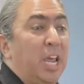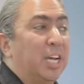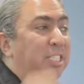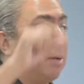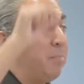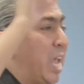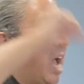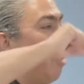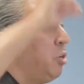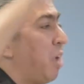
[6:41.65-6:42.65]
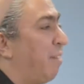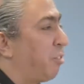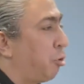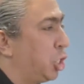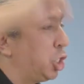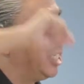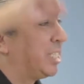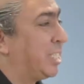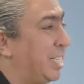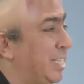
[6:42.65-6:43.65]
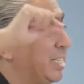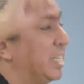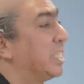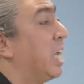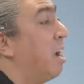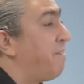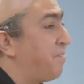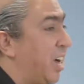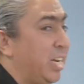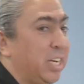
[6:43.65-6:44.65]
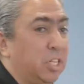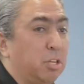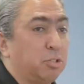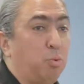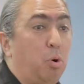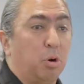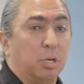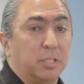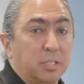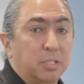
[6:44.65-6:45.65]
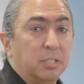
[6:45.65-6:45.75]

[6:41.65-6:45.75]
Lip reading: Except now you have Christian citizens fighting in those wars.